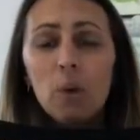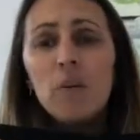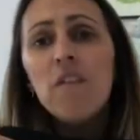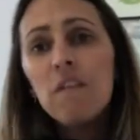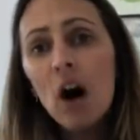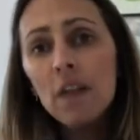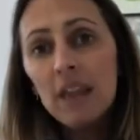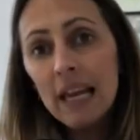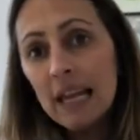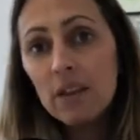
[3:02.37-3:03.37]
I will find
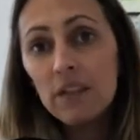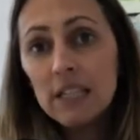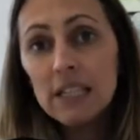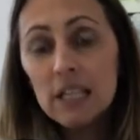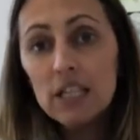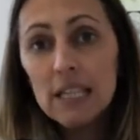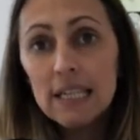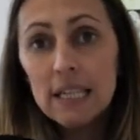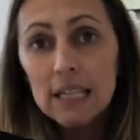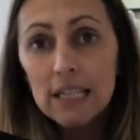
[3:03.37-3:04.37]
the link for the Stitch
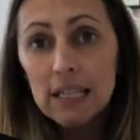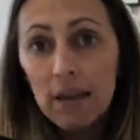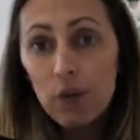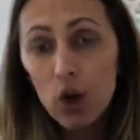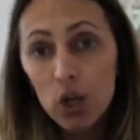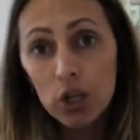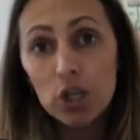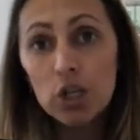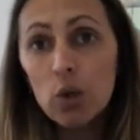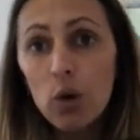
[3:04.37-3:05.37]
Sisters because they've got a little
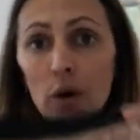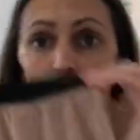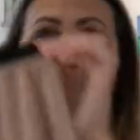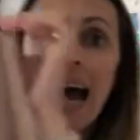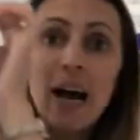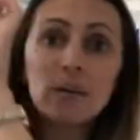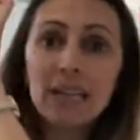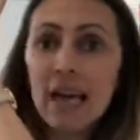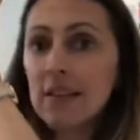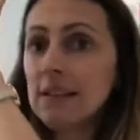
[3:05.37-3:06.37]
tutorial on how
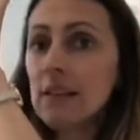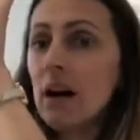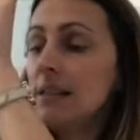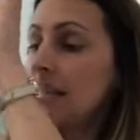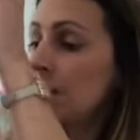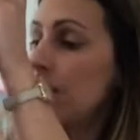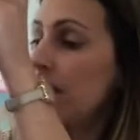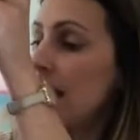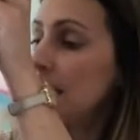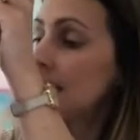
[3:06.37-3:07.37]
to get the sizing for
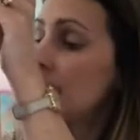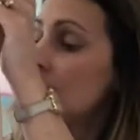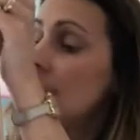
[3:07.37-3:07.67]
this.